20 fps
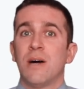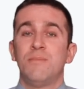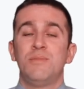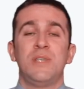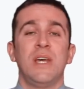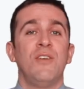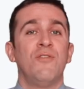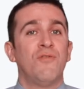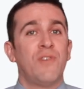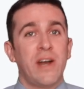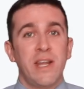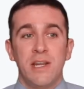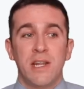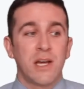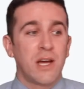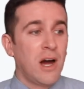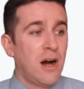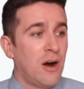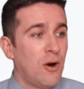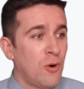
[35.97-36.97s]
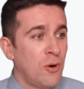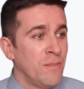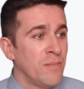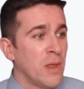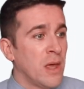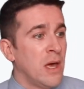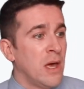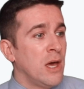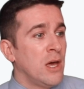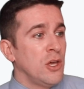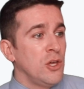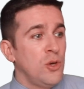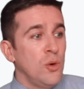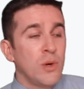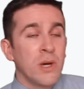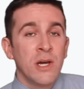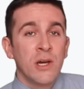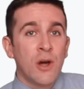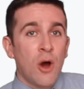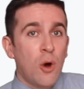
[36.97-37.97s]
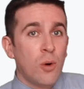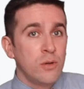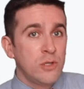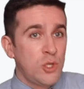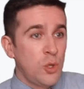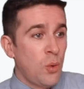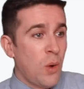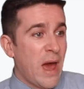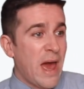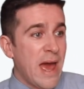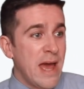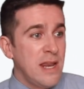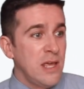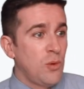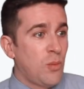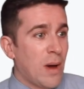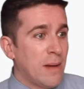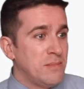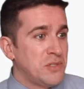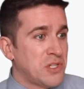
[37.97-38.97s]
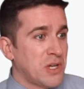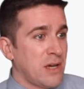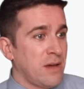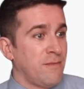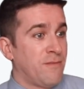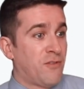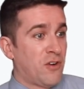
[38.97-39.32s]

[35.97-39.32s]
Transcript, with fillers: update ready to go, you can go to any website.